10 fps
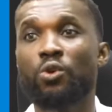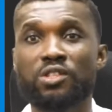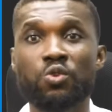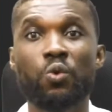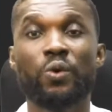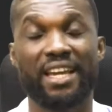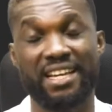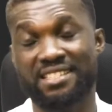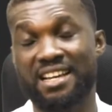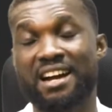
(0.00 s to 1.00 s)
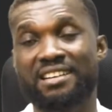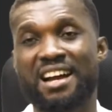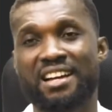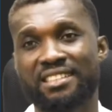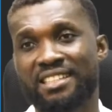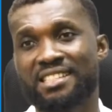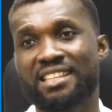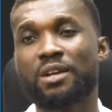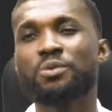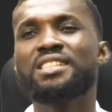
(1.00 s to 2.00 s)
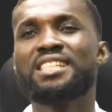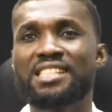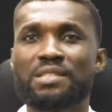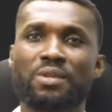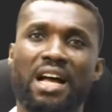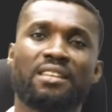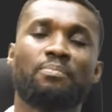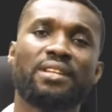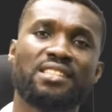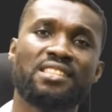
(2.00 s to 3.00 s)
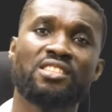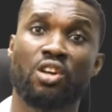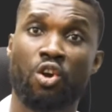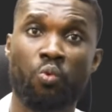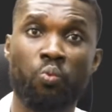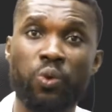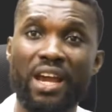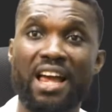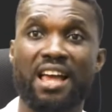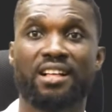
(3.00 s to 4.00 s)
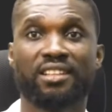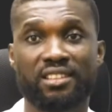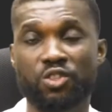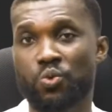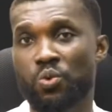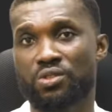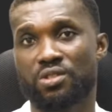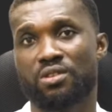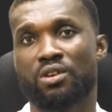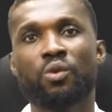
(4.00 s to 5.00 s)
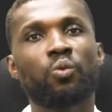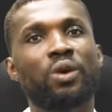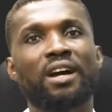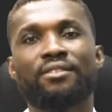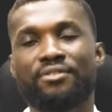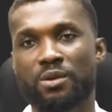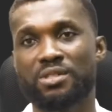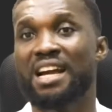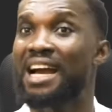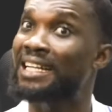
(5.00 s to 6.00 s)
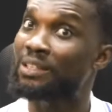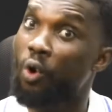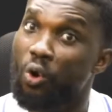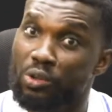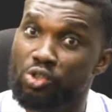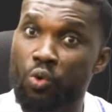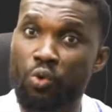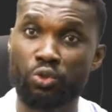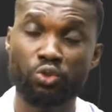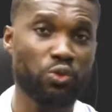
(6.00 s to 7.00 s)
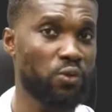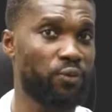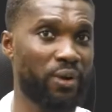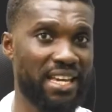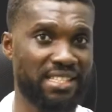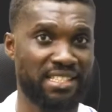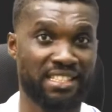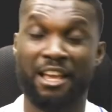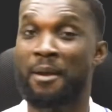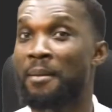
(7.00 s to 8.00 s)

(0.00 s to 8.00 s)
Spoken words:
also in Sahara Desert. Now these are the places where the works were found. And also, not to forget,